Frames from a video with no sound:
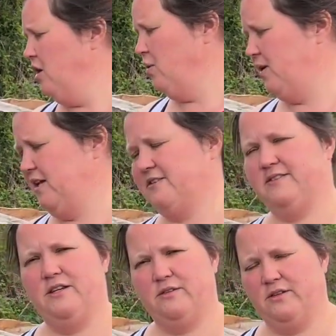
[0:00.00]
We need to
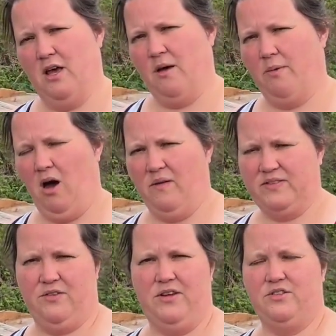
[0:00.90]
still
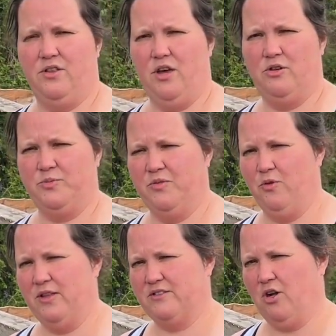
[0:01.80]
harvest the rest of those before
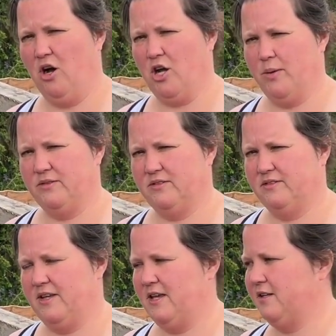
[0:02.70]
they start going to
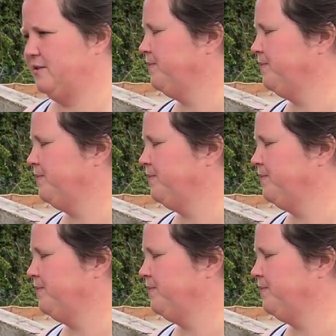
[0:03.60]
seed.